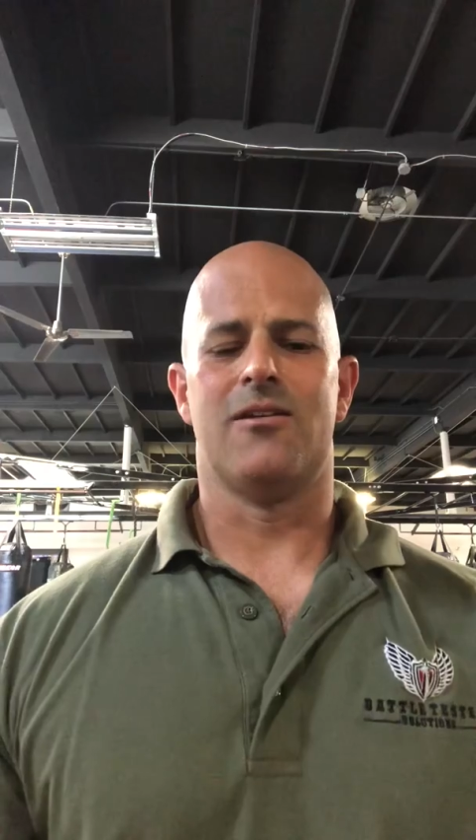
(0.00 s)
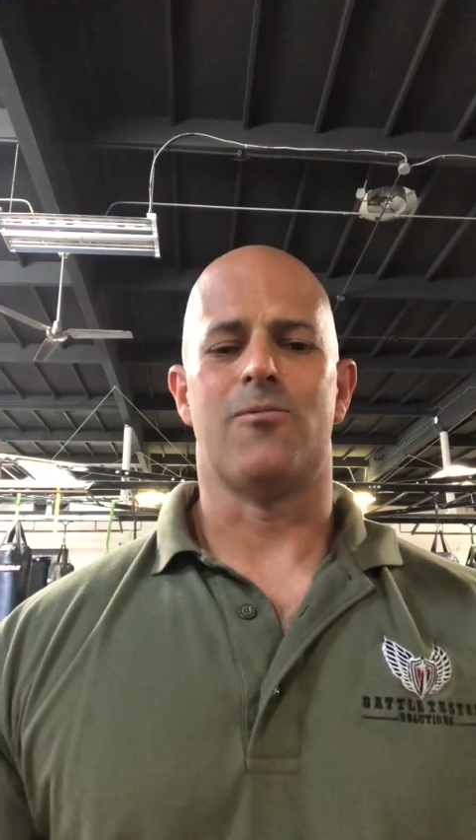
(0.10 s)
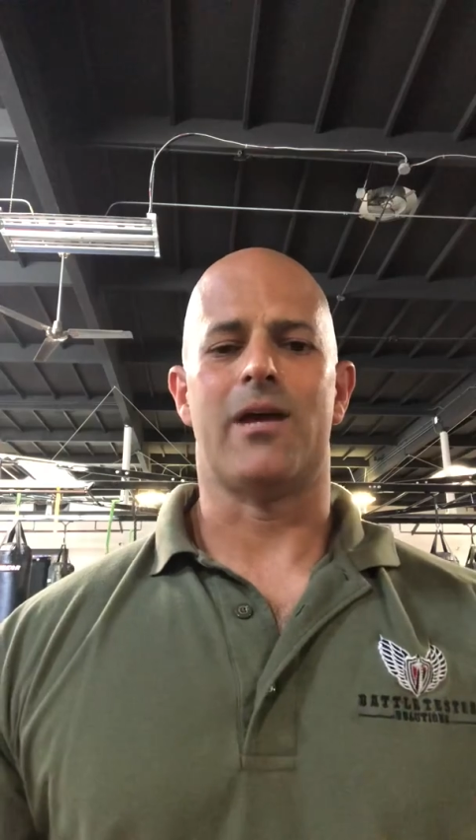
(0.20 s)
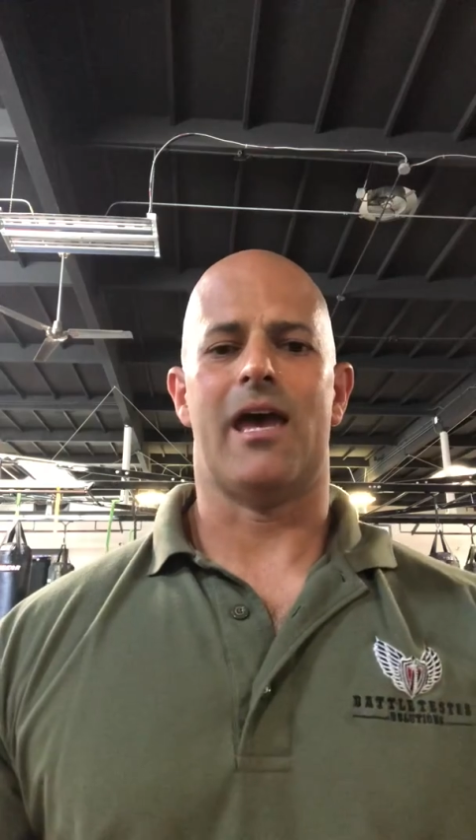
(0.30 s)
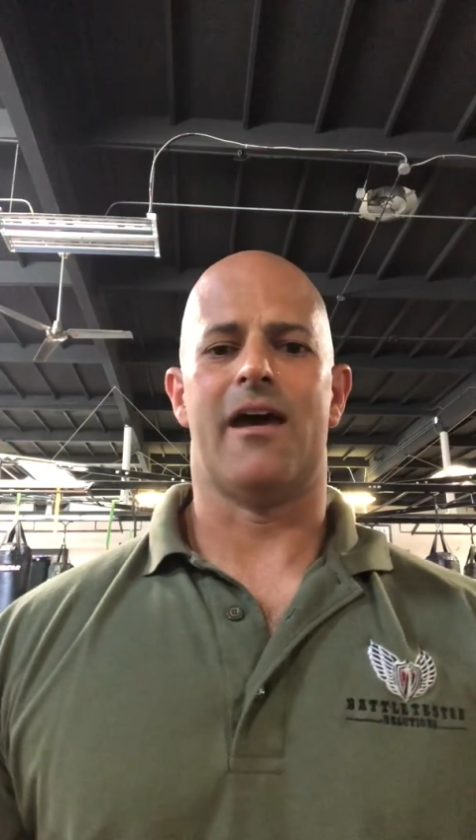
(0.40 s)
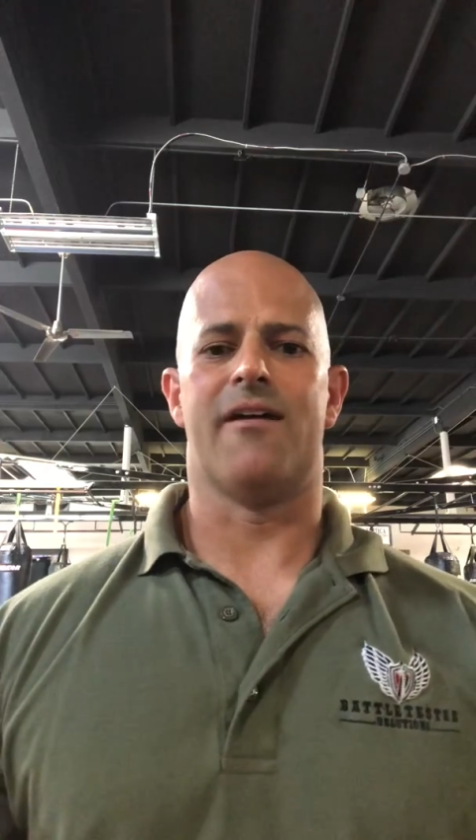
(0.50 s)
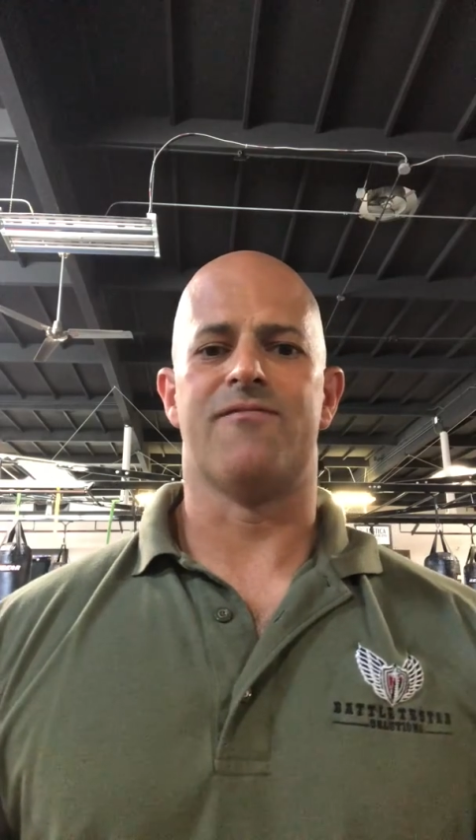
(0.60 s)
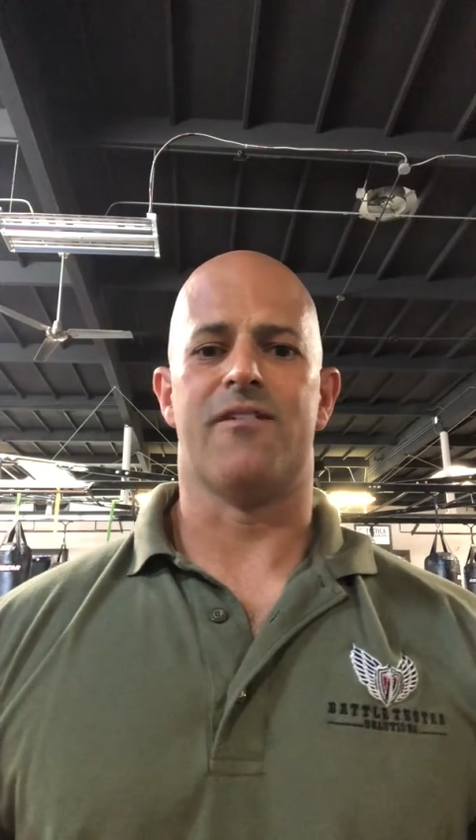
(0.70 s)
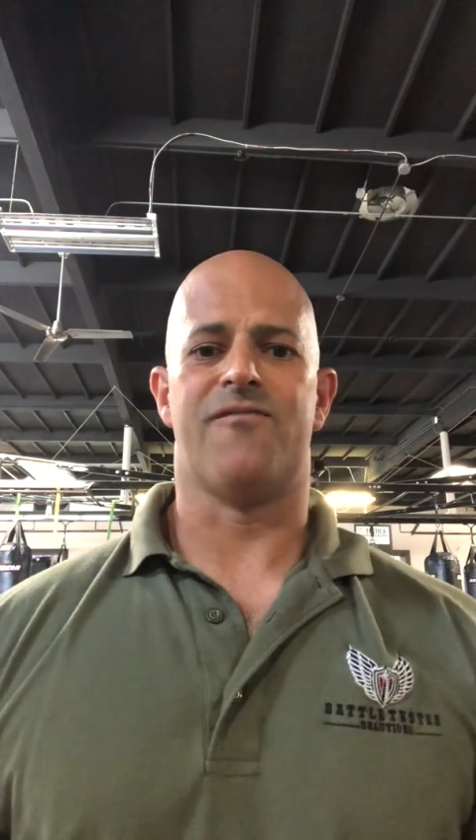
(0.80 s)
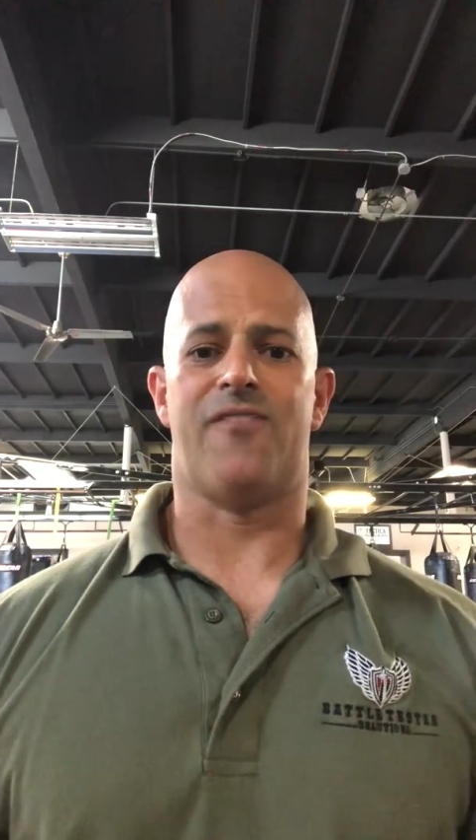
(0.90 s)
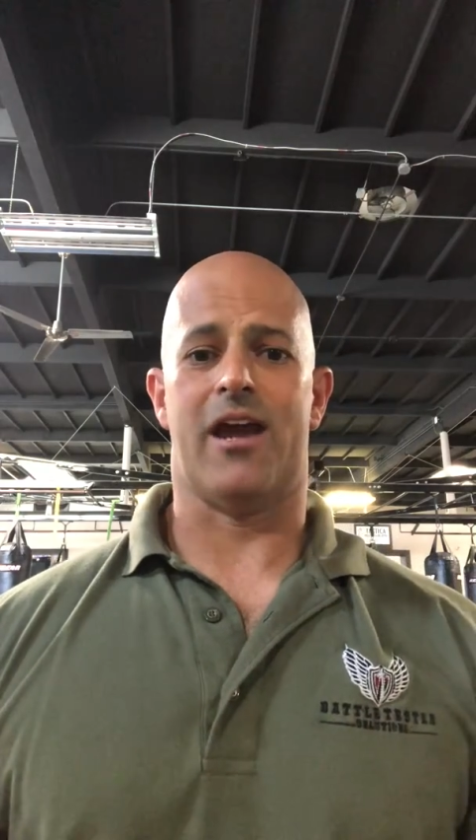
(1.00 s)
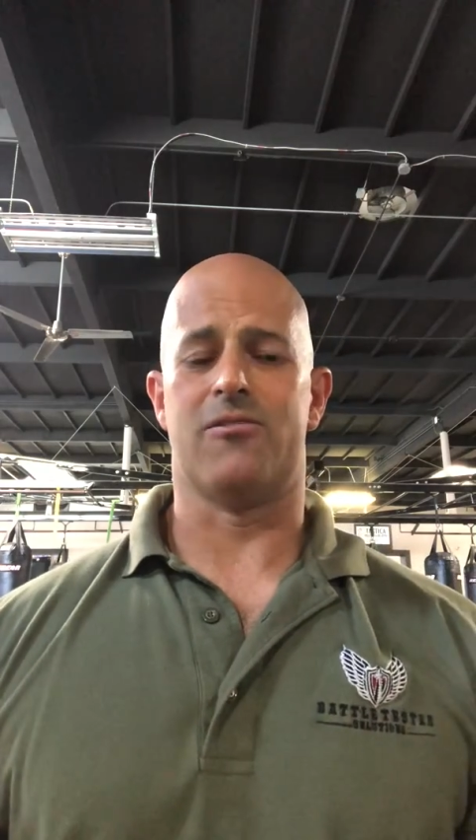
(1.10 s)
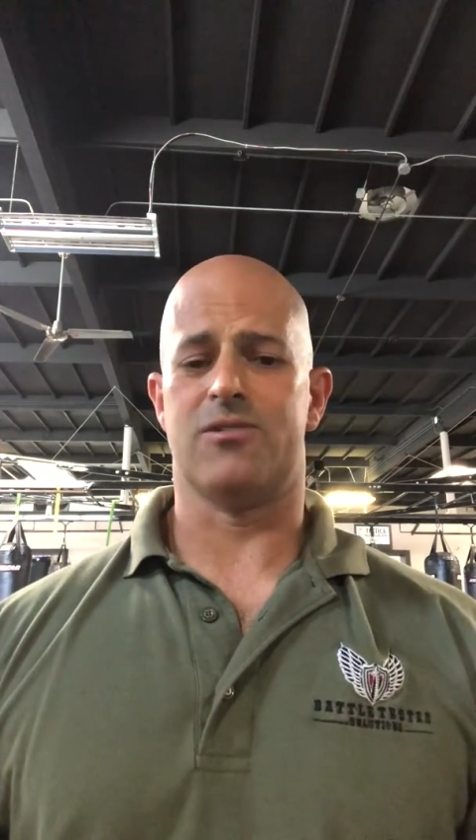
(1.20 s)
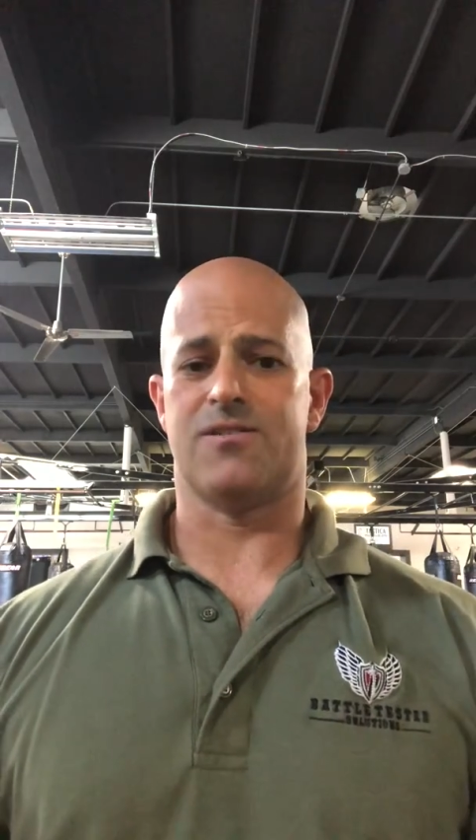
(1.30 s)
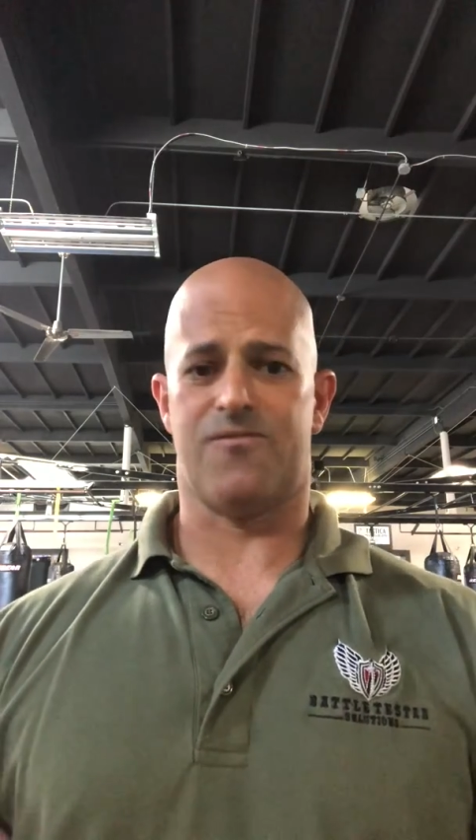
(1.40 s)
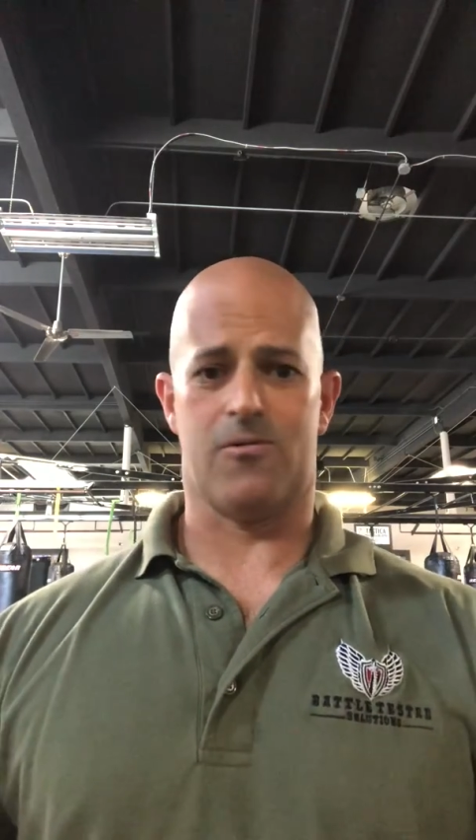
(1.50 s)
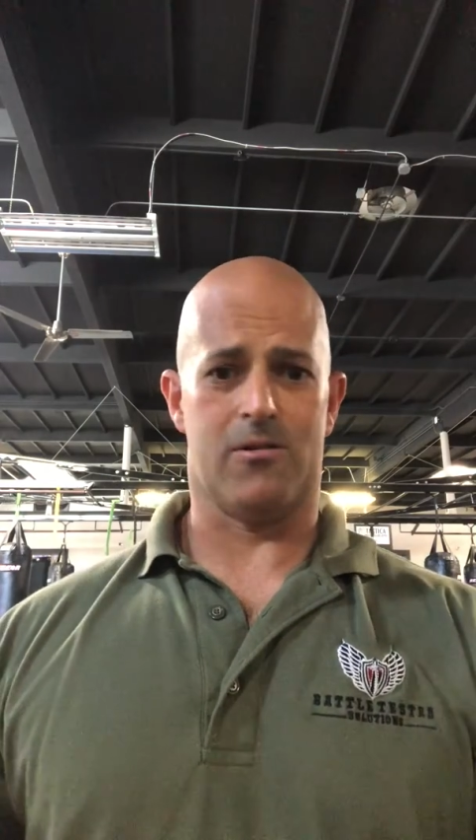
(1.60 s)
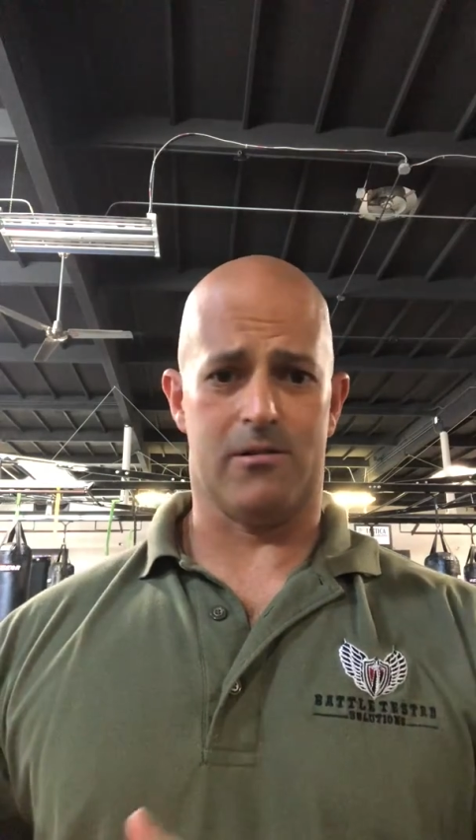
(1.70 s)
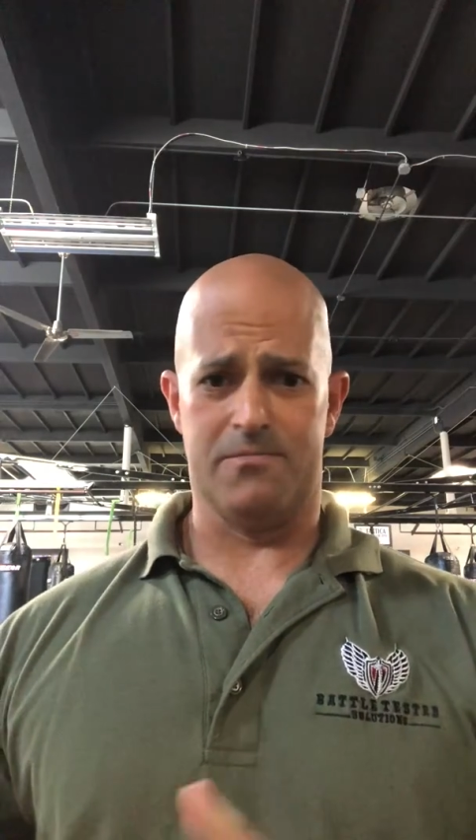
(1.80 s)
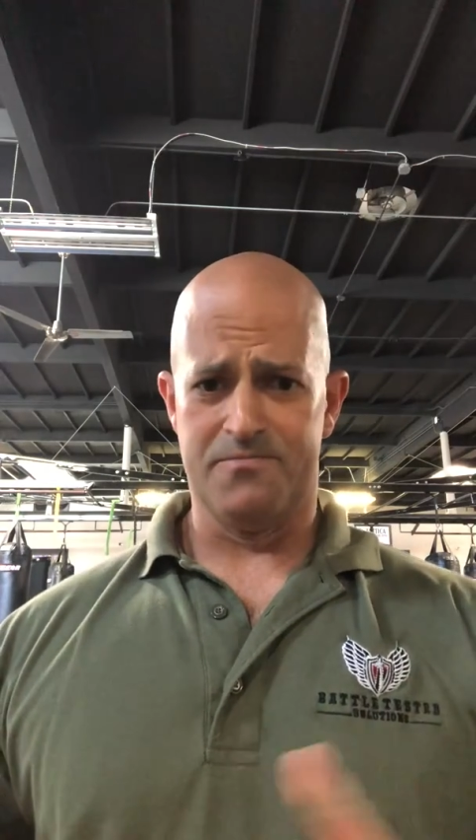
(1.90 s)
We have fighters
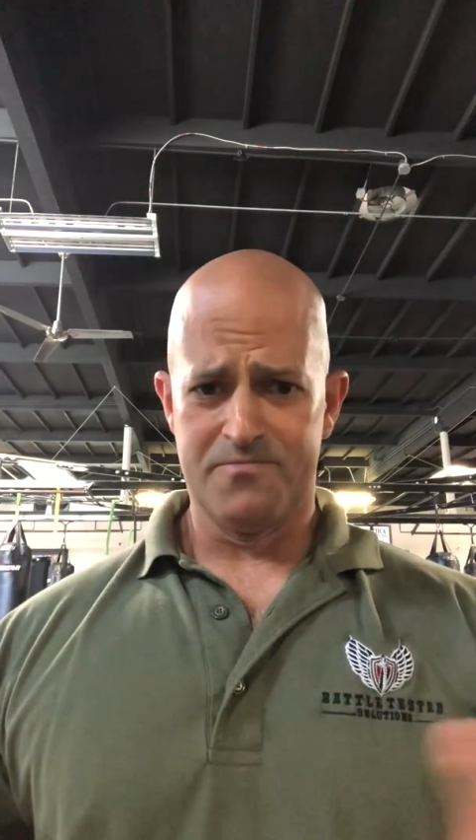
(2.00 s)
for